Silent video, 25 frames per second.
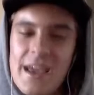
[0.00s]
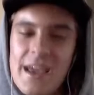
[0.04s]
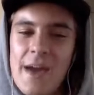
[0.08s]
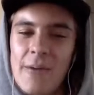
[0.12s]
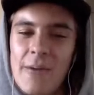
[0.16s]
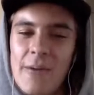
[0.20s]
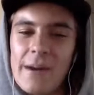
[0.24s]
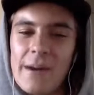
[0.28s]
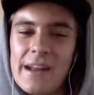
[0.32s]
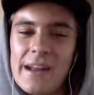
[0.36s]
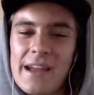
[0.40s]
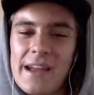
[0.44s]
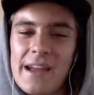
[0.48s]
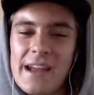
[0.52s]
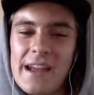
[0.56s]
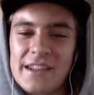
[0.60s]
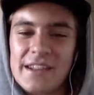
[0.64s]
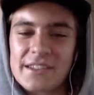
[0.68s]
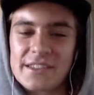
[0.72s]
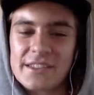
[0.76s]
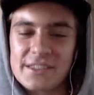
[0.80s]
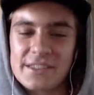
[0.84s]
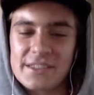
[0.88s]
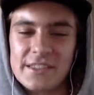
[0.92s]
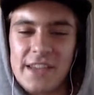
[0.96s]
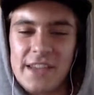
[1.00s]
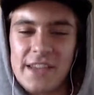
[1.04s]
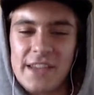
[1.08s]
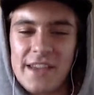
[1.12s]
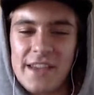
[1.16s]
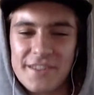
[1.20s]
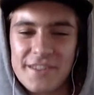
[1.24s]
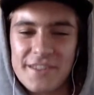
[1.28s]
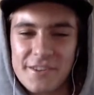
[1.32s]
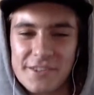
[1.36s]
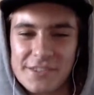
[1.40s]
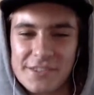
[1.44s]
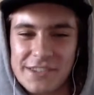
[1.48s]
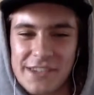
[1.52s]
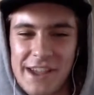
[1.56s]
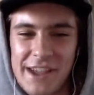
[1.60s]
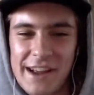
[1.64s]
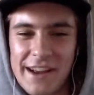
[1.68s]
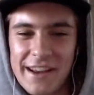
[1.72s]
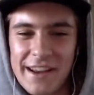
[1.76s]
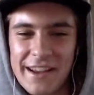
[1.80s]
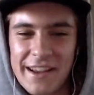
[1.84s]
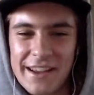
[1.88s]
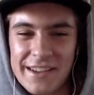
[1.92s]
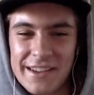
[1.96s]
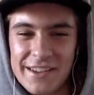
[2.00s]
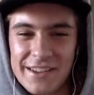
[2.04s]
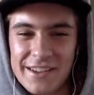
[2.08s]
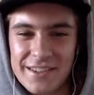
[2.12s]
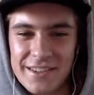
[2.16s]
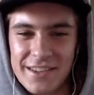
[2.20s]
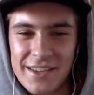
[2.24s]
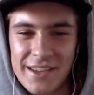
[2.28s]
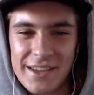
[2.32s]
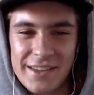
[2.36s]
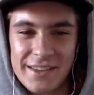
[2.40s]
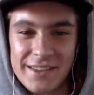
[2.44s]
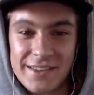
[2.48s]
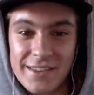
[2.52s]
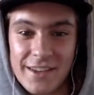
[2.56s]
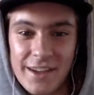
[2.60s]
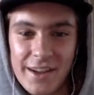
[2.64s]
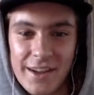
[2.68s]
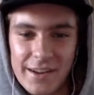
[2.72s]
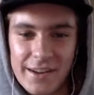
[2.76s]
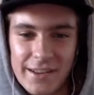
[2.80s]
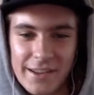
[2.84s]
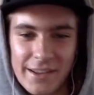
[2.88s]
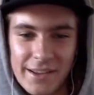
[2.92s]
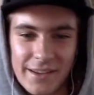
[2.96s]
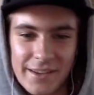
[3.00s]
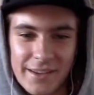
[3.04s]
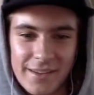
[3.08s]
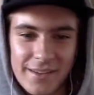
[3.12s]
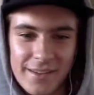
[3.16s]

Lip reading: Yeah, when it stays entertaining, it doesn't. It's not like.